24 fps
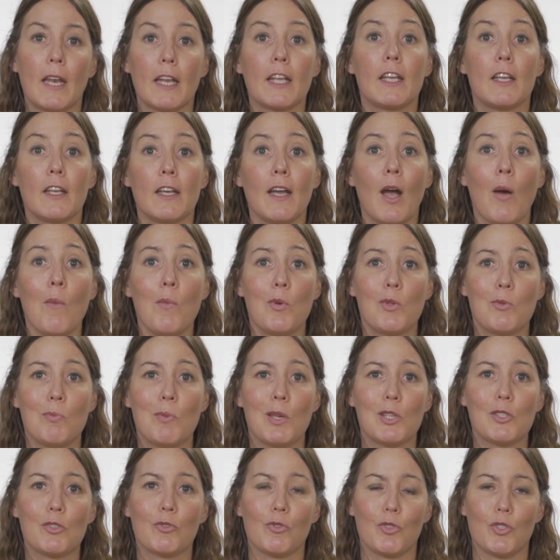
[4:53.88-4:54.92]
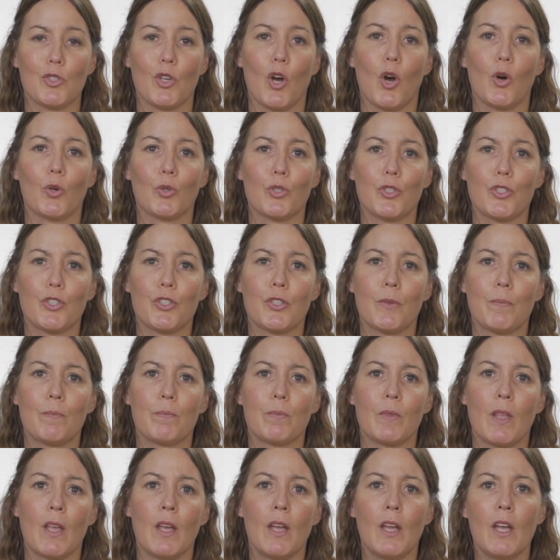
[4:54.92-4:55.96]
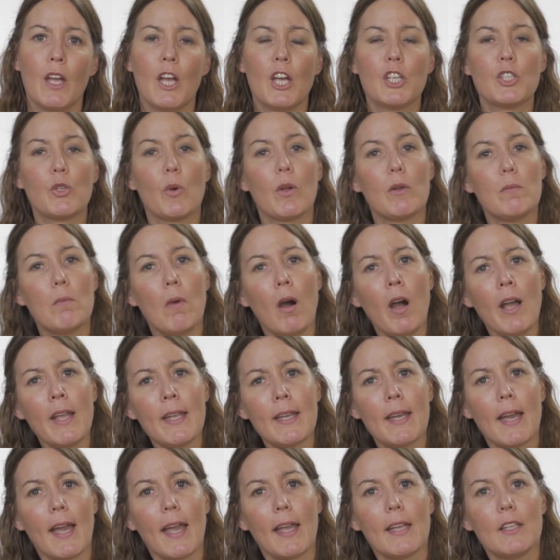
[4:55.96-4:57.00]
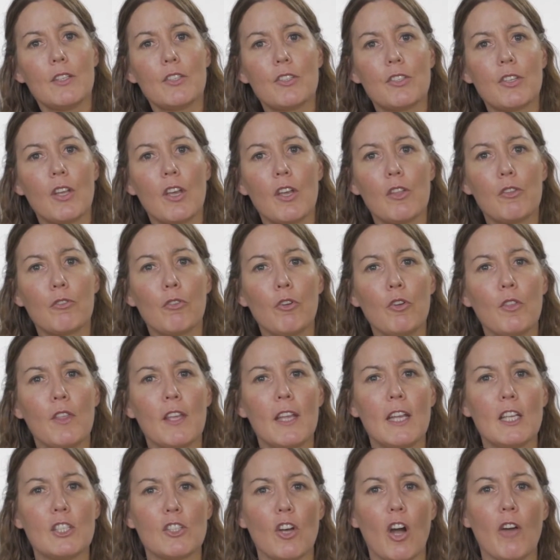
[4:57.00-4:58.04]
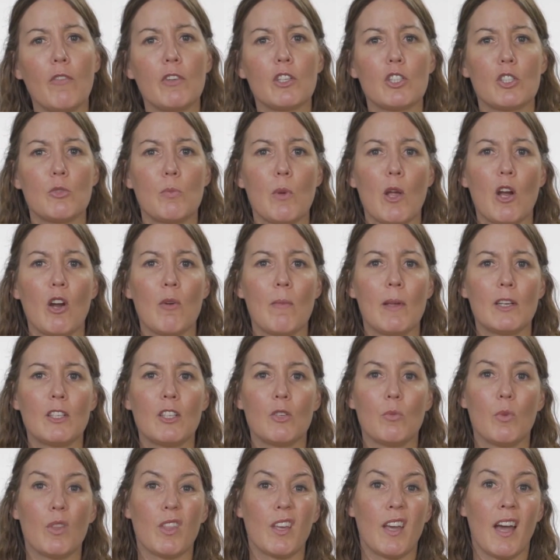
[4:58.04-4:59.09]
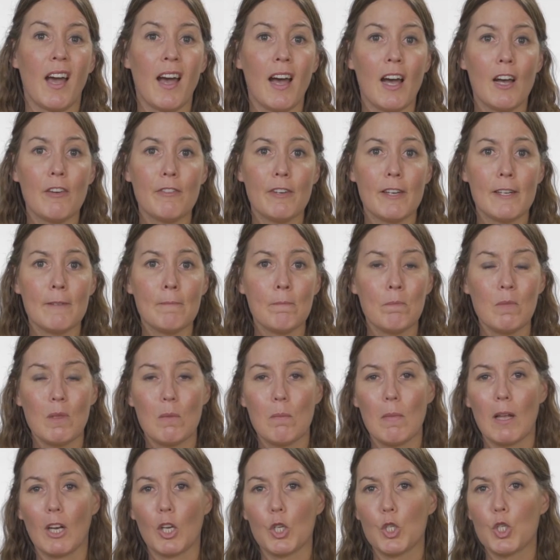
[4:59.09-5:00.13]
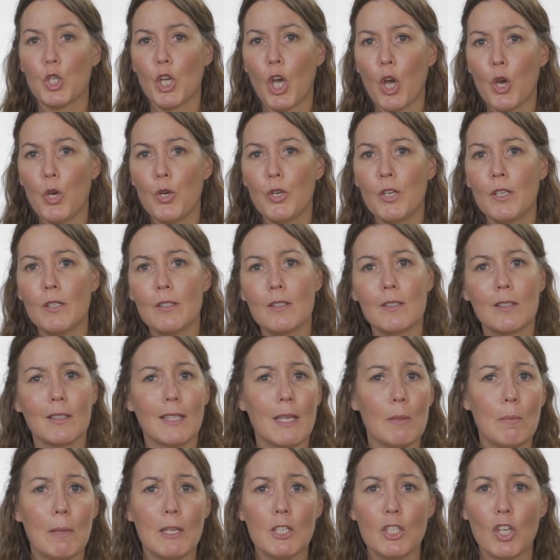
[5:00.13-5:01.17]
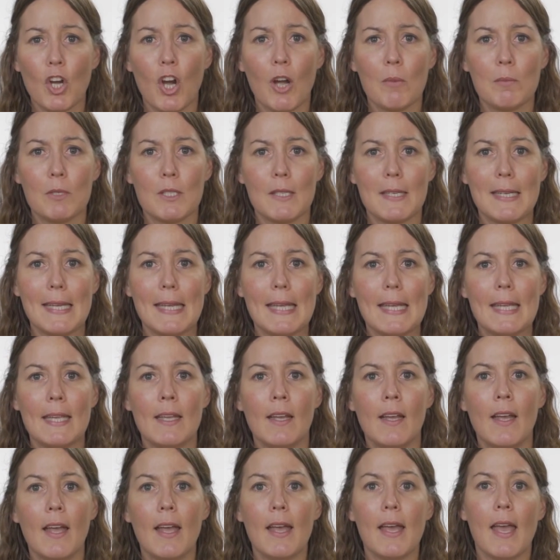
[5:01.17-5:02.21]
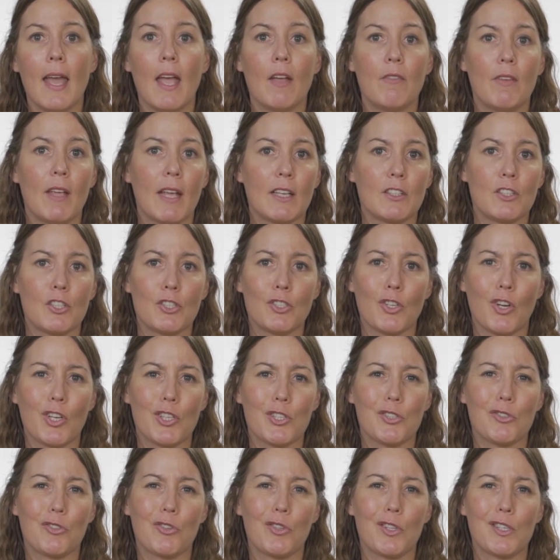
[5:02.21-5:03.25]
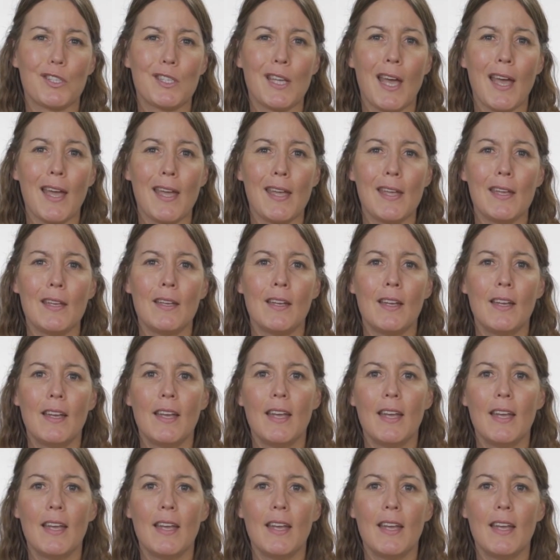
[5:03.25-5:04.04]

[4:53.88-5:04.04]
and it can come with mixed results. So in my case, through the years I've experimented with kava, melatonin, sleepy time tea, heavy exercise through the day,